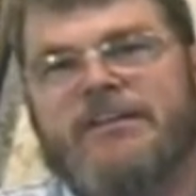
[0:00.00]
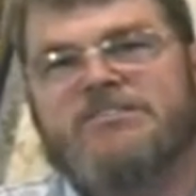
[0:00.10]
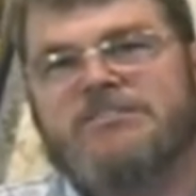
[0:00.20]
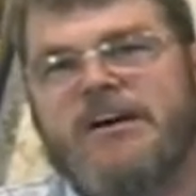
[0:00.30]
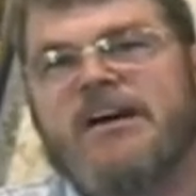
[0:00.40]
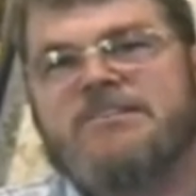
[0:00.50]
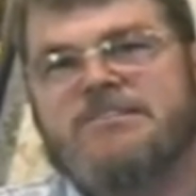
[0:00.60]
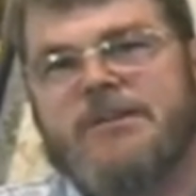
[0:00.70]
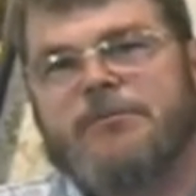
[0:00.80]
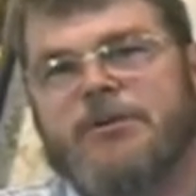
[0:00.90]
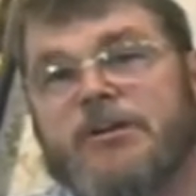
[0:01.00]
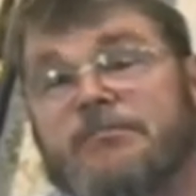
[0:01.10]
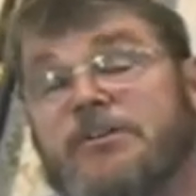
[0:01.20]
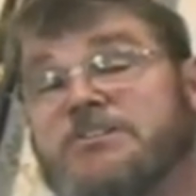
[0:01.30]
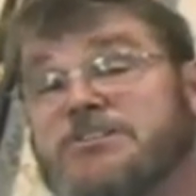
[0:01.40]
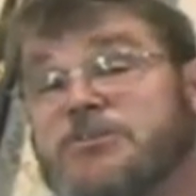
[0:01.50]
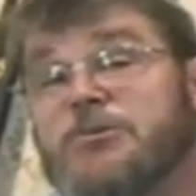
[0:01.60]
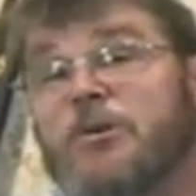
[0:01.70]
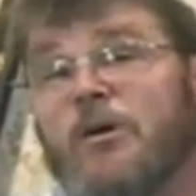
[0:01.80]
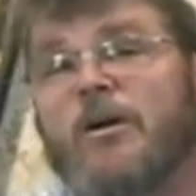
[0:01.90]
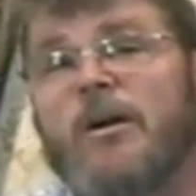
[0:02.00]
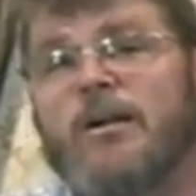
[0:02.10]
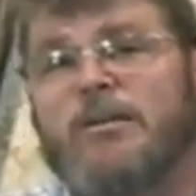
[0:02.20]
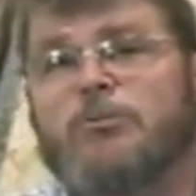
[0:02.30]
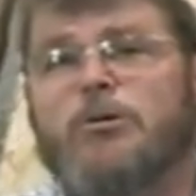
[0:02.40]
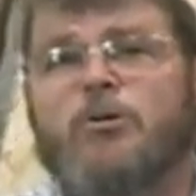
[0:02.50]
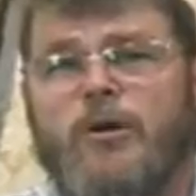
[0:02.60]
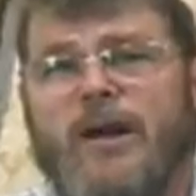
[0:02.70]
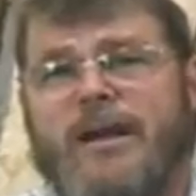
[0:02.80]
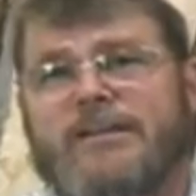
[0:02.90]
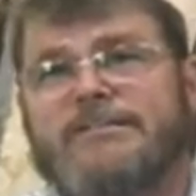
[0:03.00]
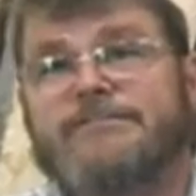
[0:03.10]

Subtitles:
is not tempered and if it is too hard, it will crack.